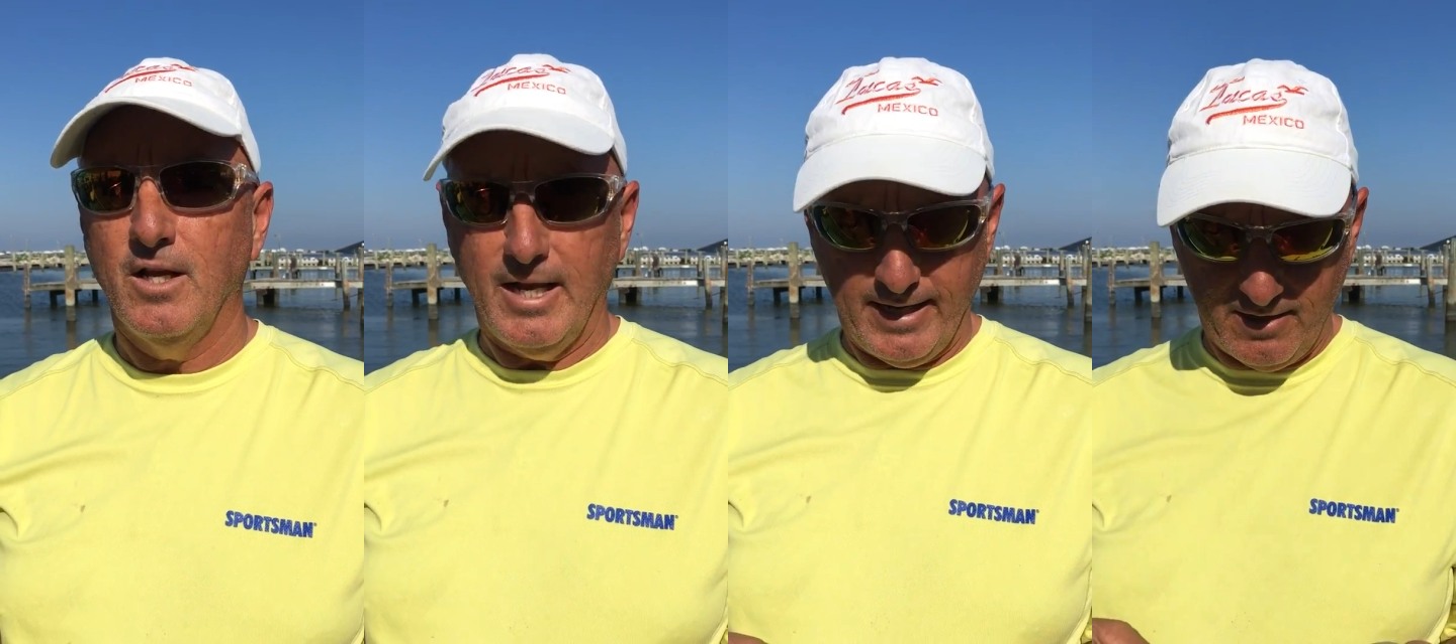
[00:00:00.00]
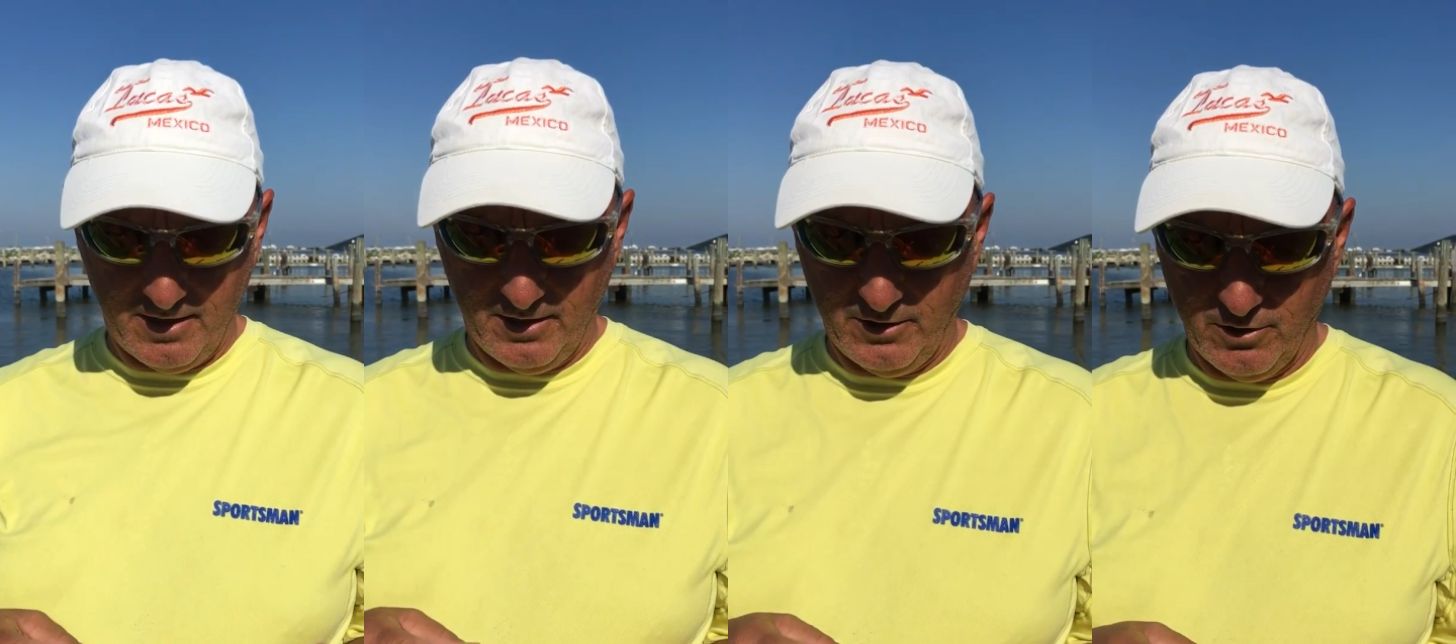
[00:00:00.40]
Like
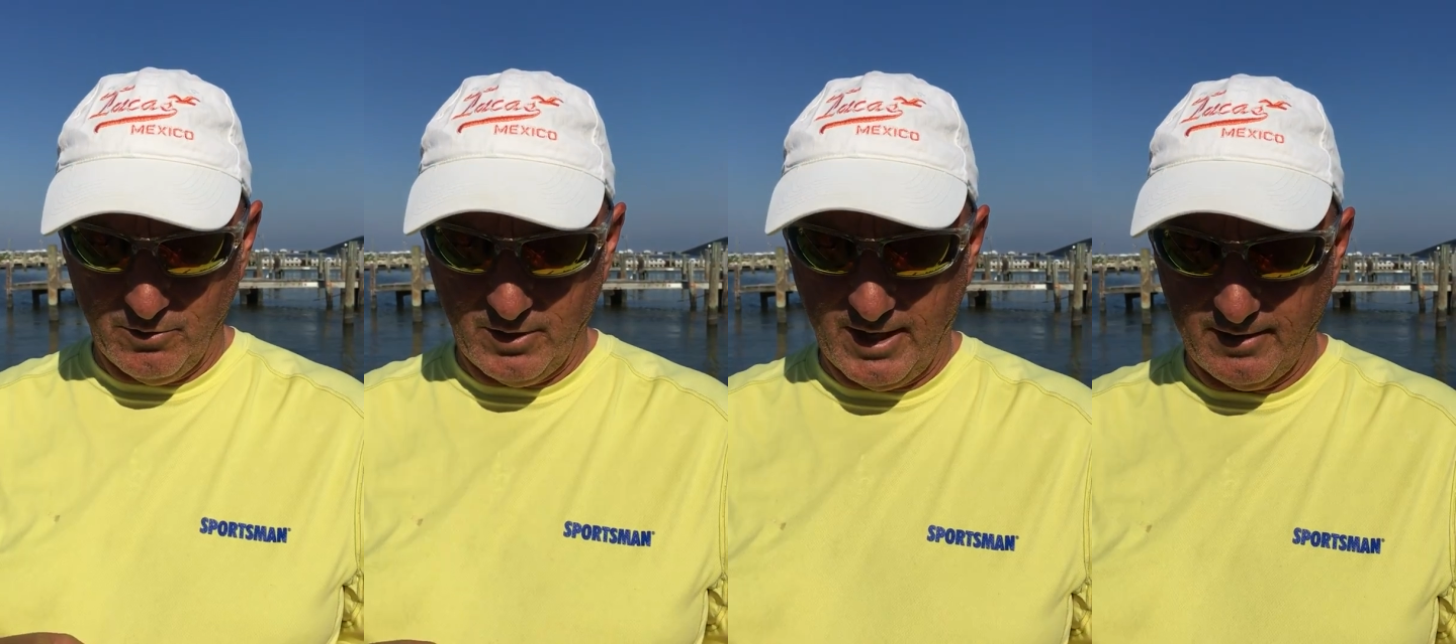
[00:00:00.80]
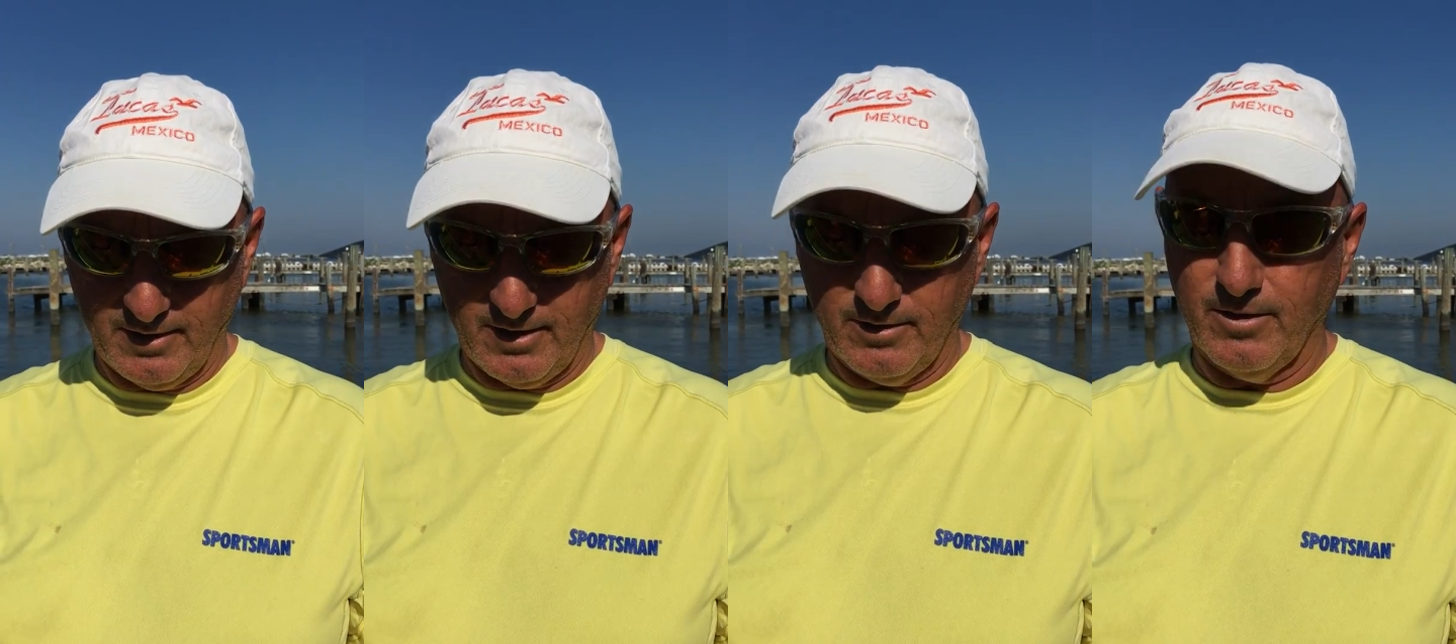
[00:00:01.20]

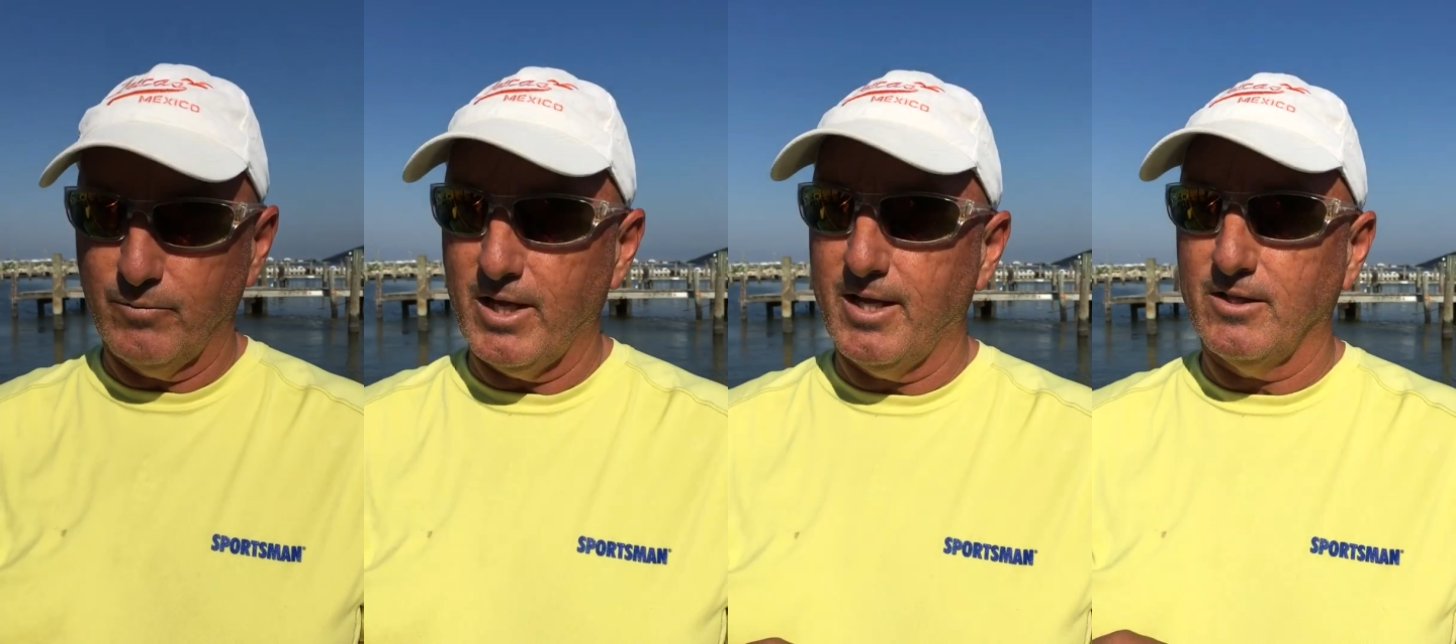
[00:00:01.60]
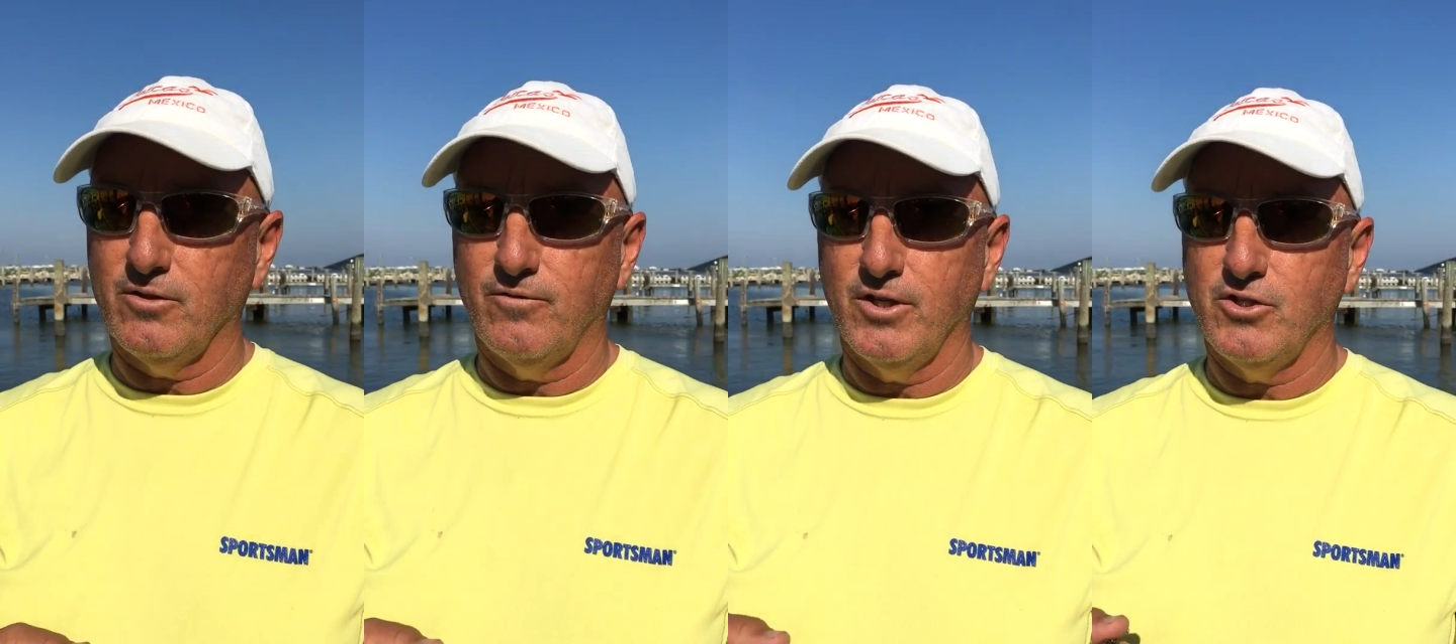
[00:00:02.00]
they're
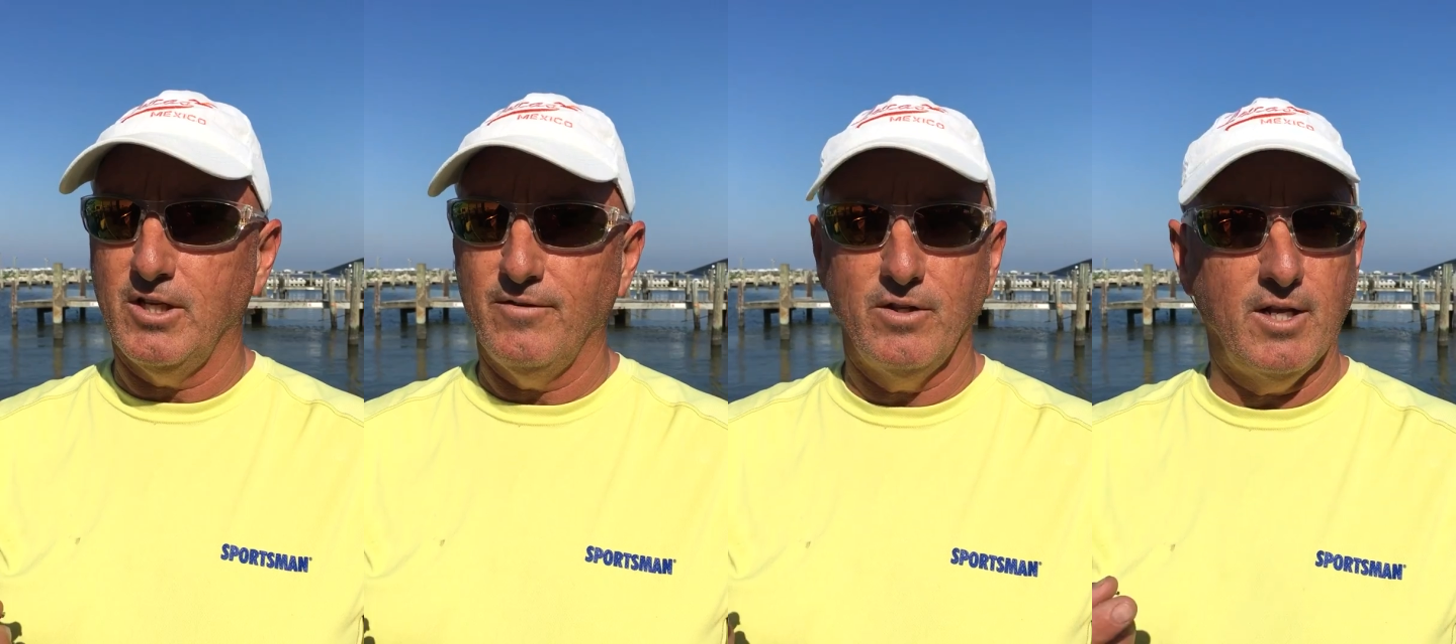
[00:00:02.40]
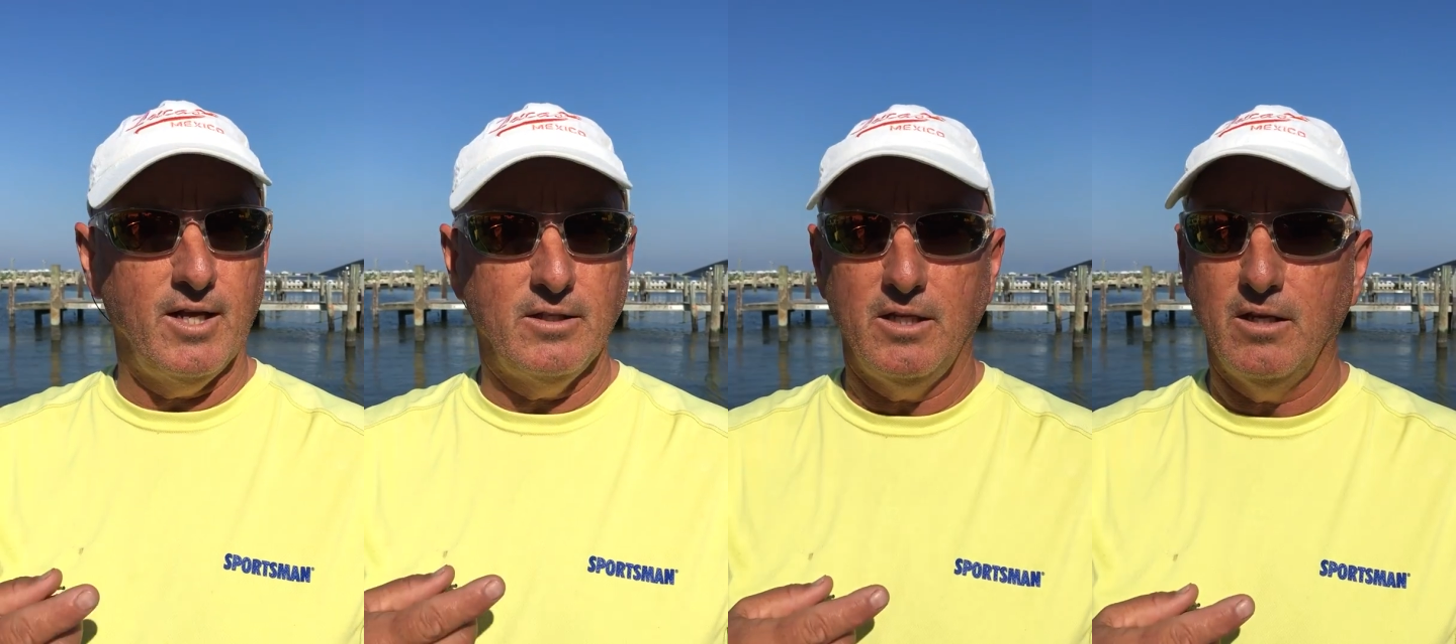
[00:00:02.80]
catching fish even
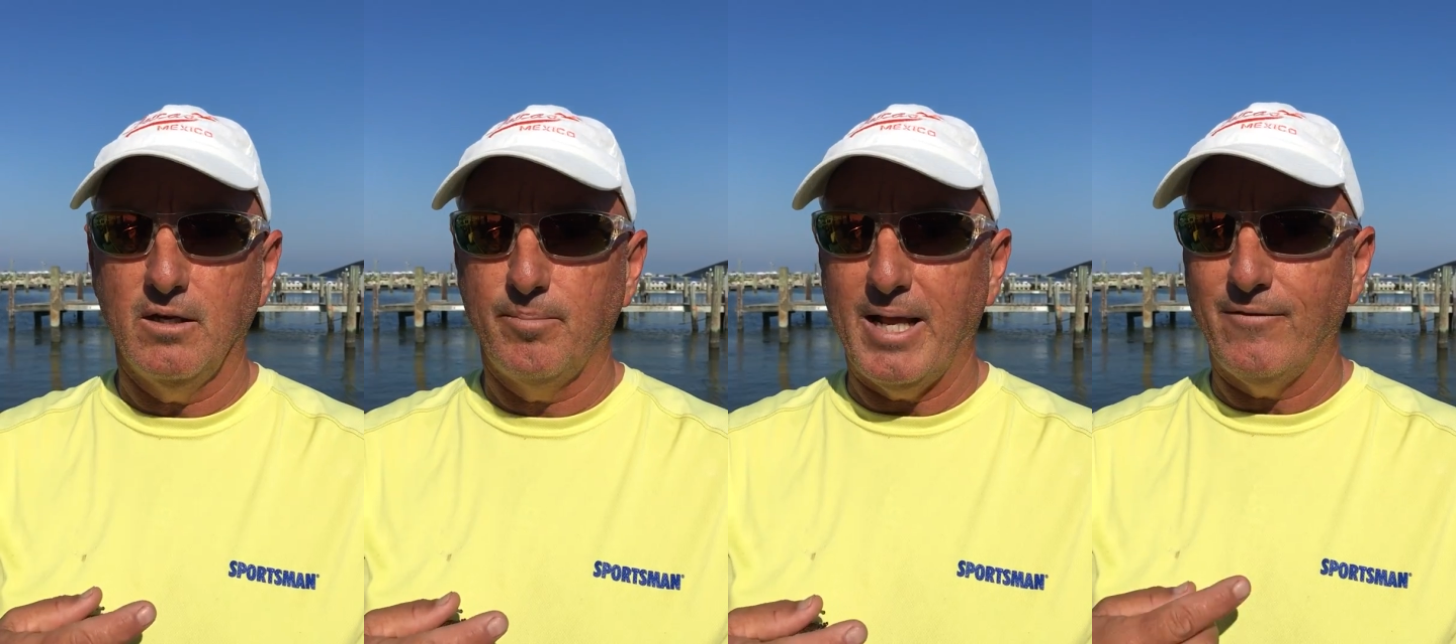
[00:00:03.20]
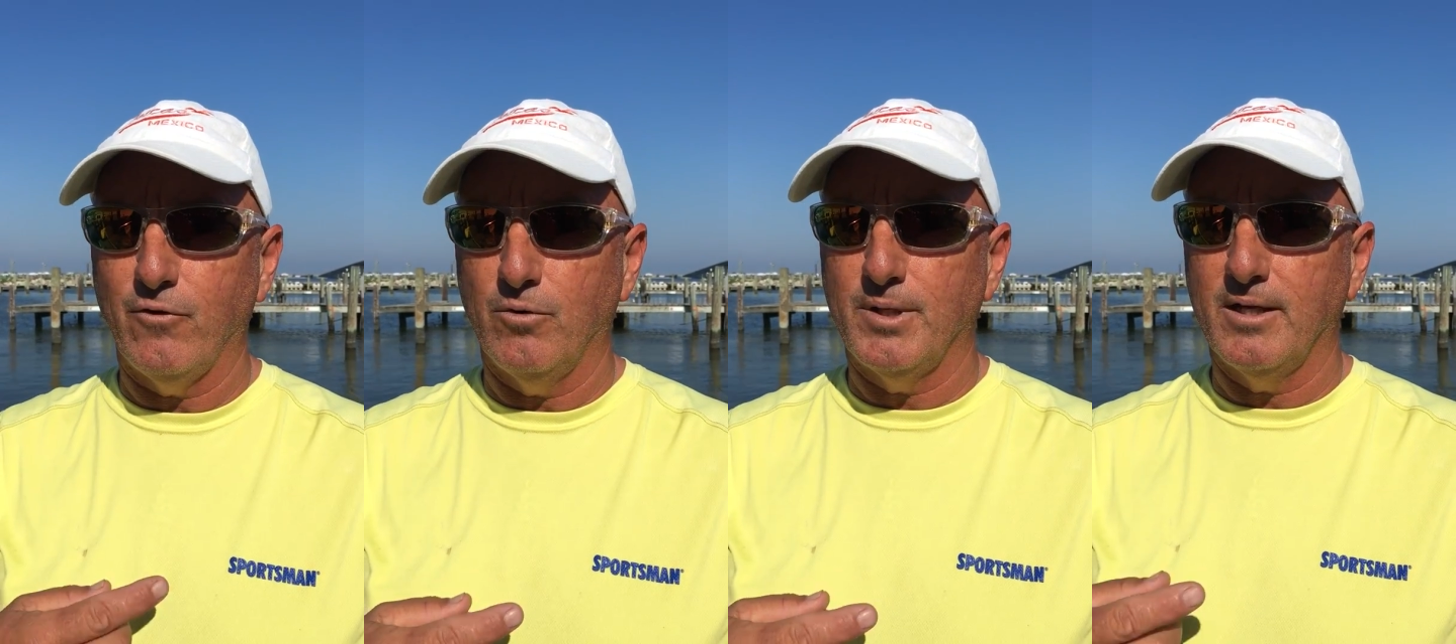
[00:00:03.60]
at the platforms,